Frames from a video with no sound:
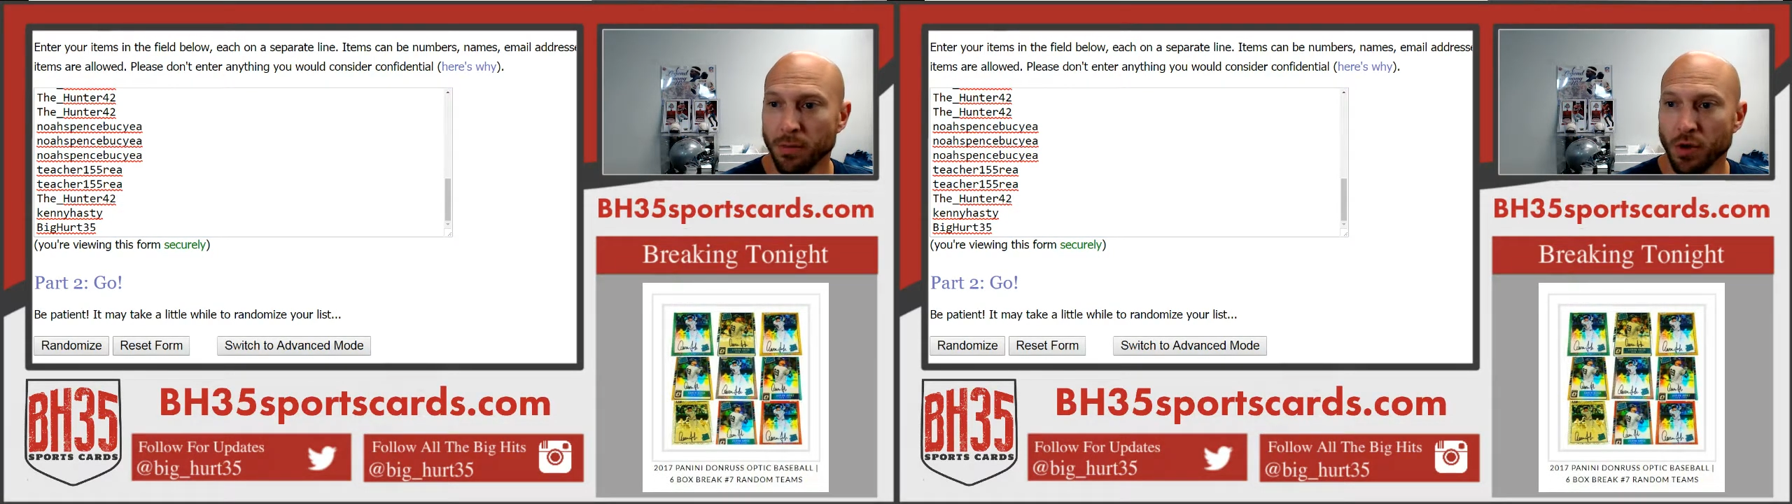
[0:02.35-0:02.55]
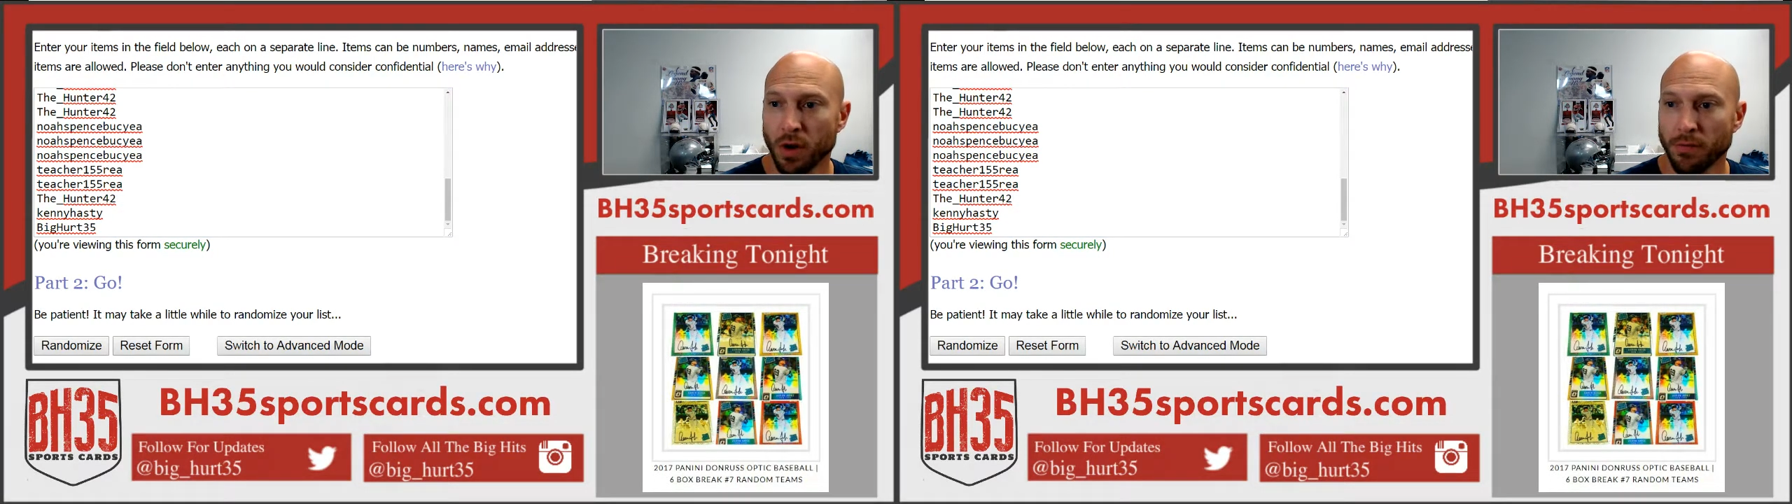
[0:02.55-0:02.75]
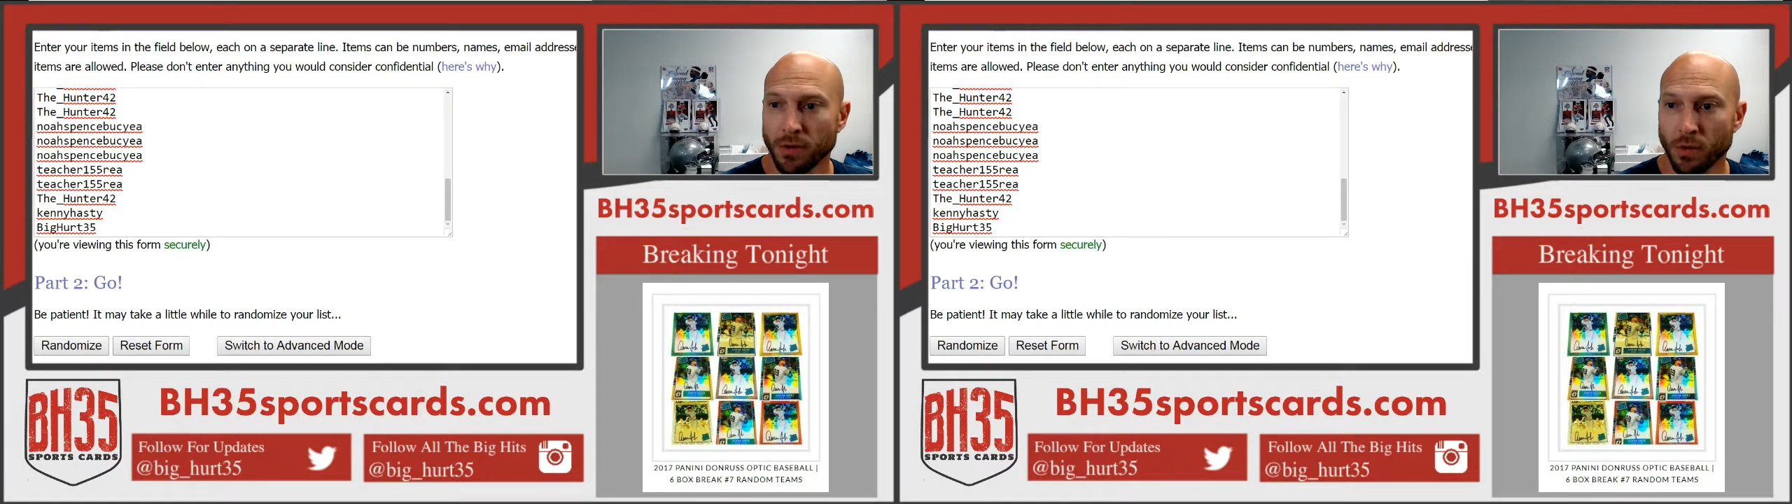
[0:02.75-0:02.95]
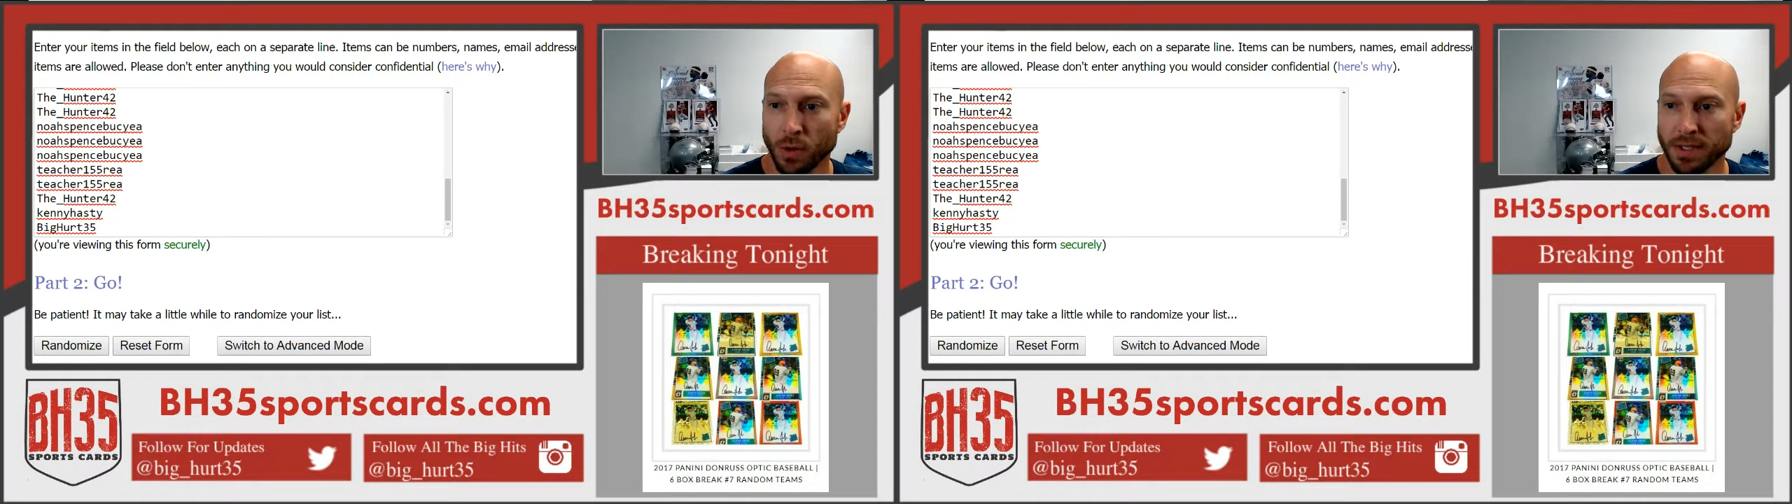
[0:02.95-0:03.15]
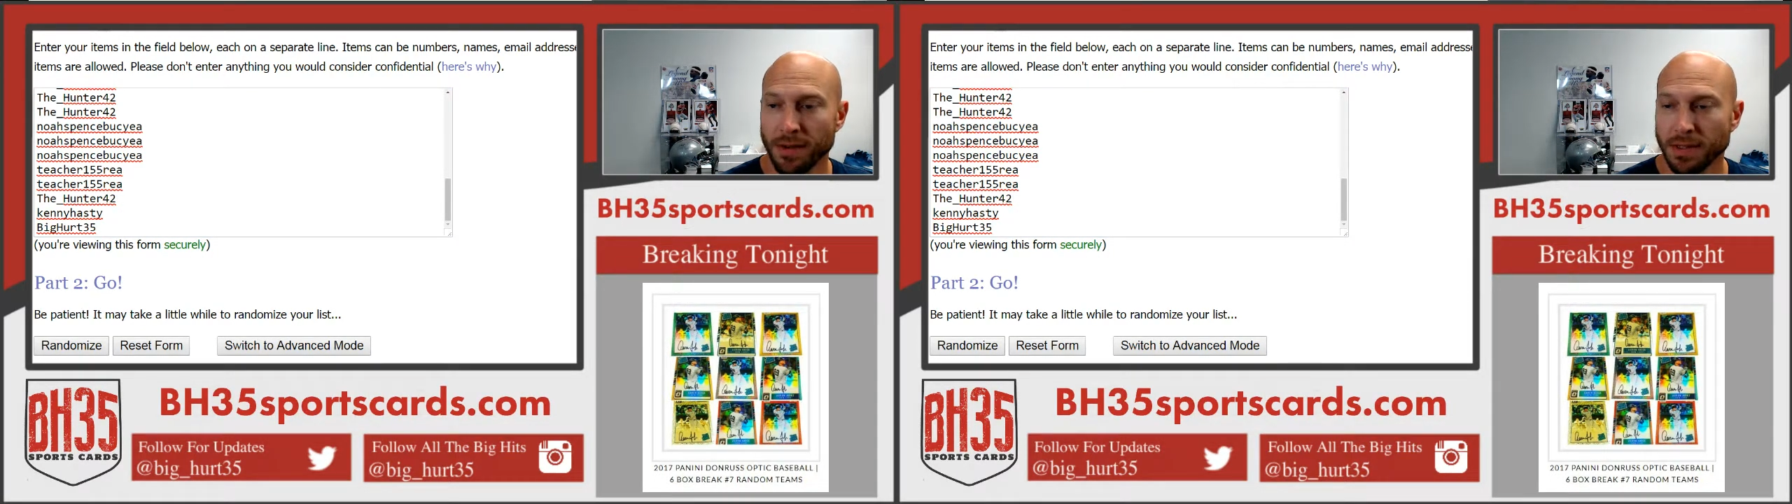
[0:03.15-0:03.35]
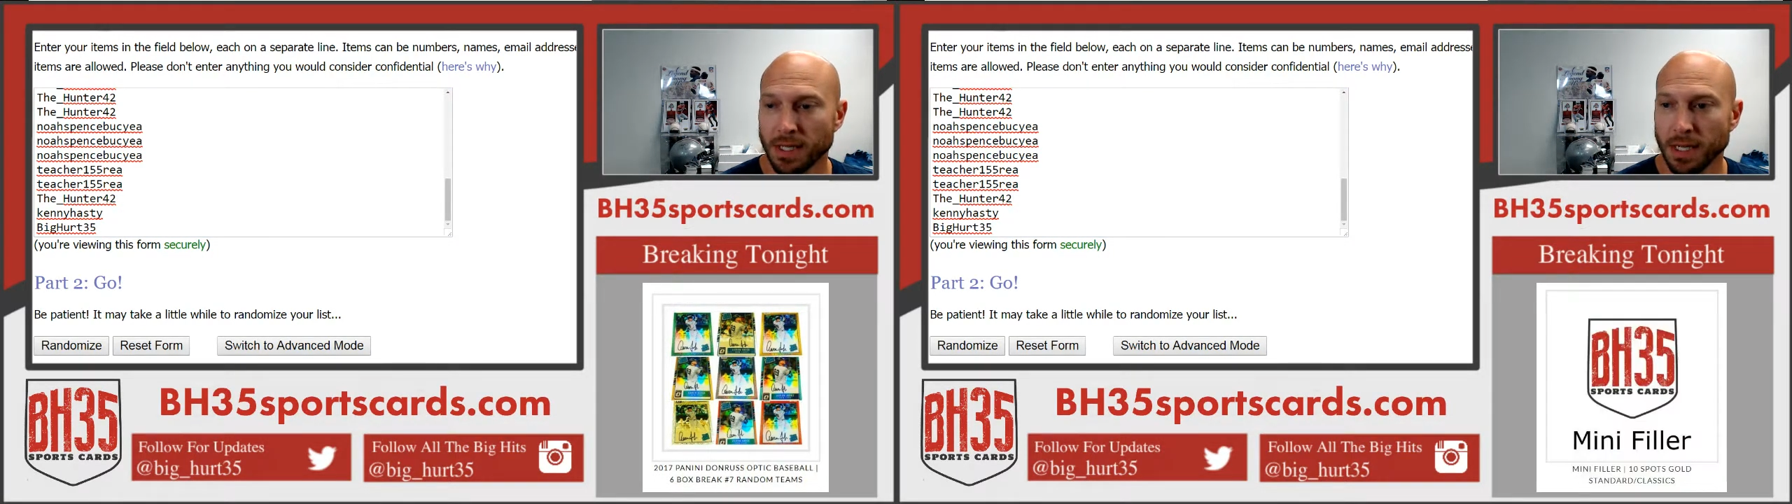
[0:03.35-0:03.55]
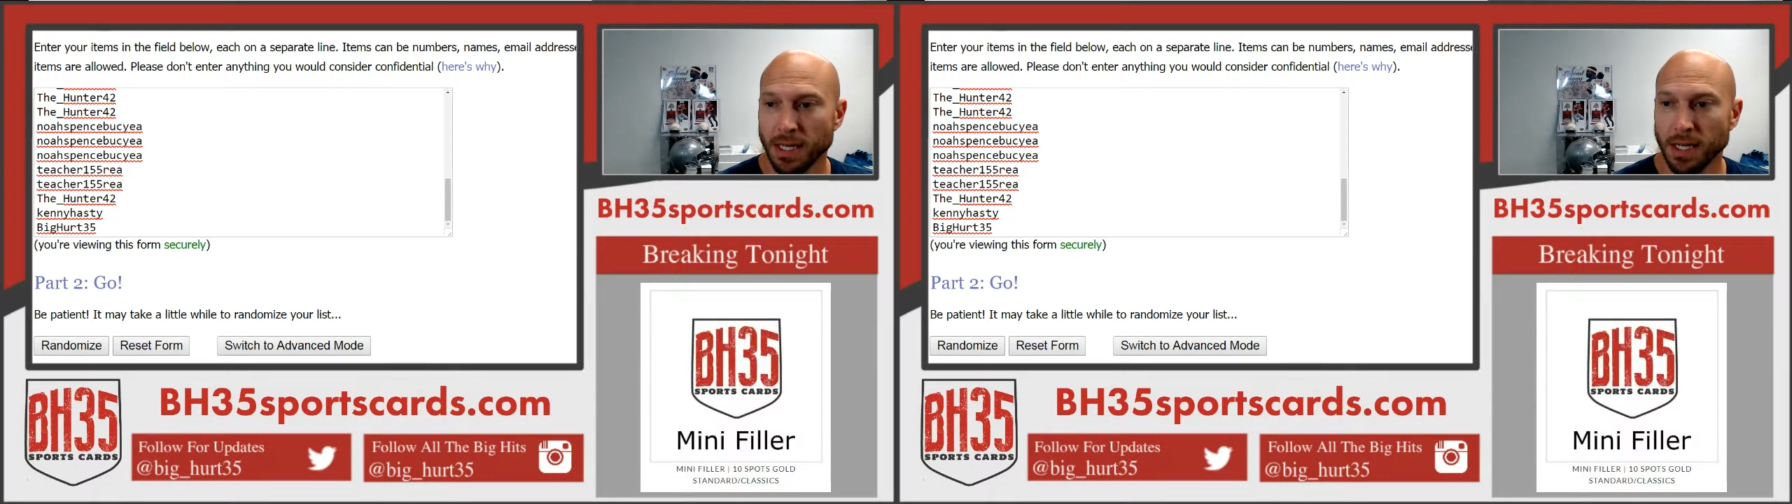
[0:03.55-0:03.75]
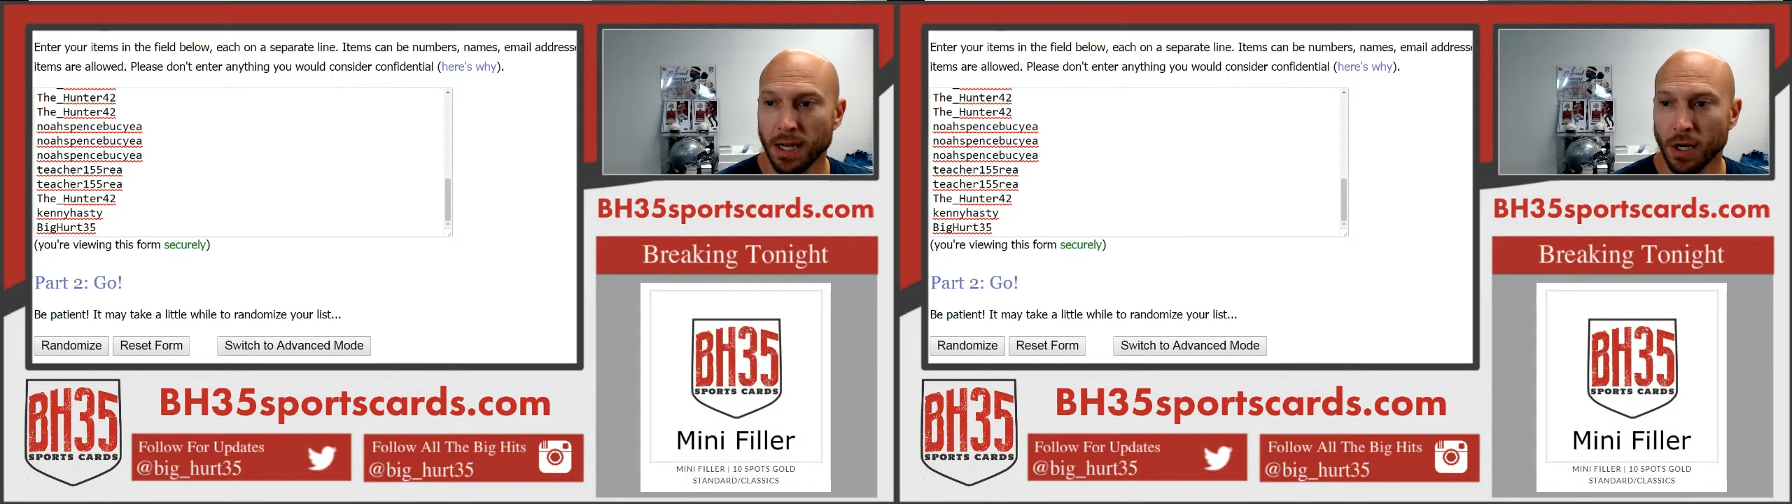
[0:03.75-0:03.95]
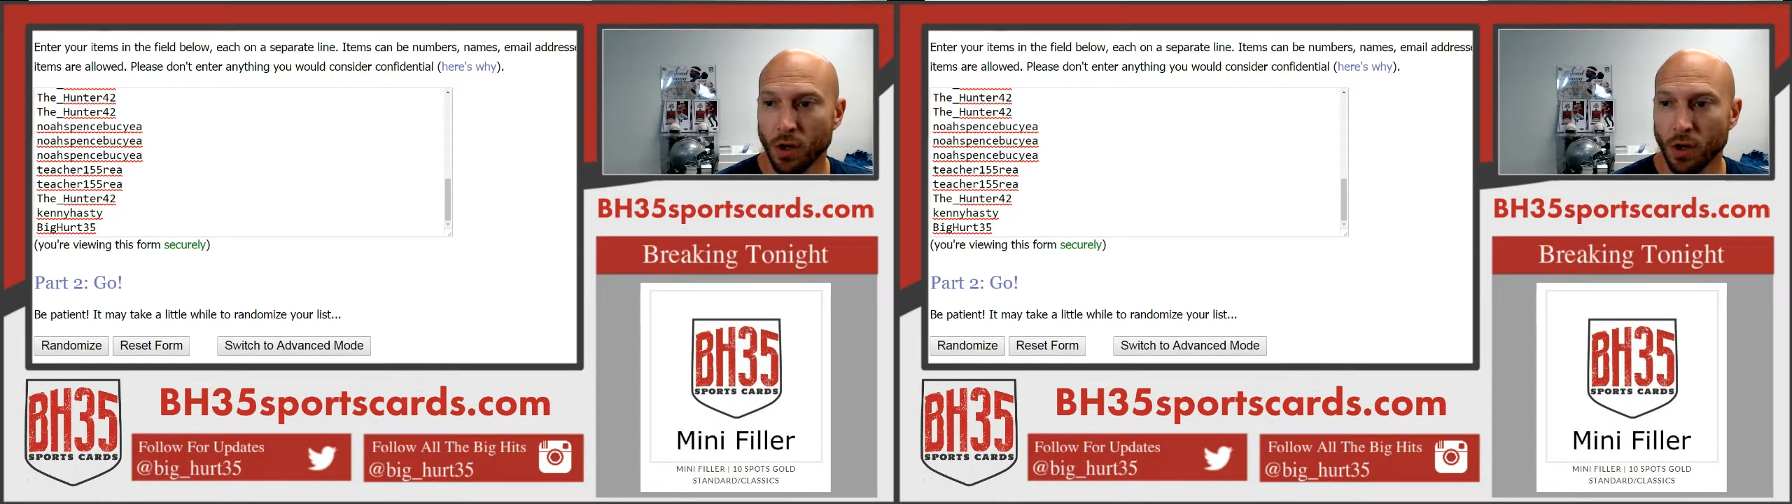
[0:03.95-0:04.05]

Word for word: draw for 2017